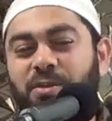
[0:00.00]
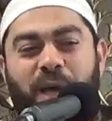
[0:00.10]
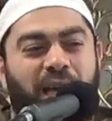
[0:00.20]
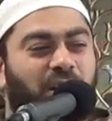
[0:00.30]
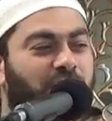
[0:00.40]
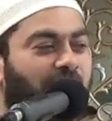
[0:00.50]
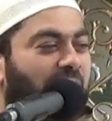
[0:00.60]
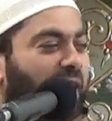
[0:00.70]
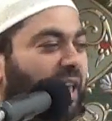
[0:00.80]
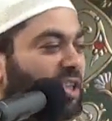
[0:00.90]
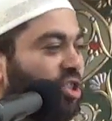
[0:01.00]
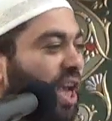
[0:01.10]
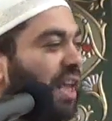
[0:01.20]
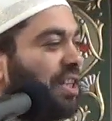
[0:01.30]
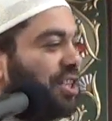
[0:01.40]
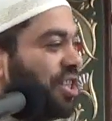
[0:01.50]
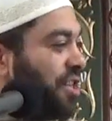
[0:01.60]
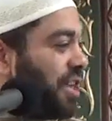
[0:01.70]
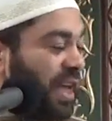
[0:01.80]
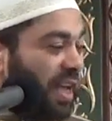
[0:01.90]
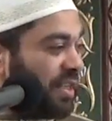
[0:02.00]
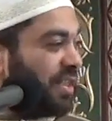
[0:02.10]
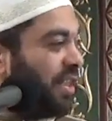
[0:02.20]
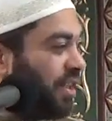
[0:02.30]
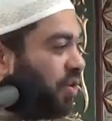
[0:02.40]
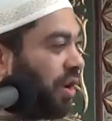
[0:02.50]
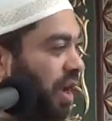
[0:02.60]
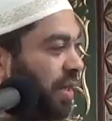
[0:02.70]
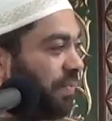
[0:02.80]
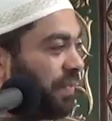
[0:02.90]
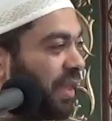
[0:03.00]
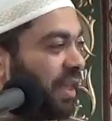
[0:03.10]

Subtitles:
subhanahu wa ta'ala is challenging us in the Quran.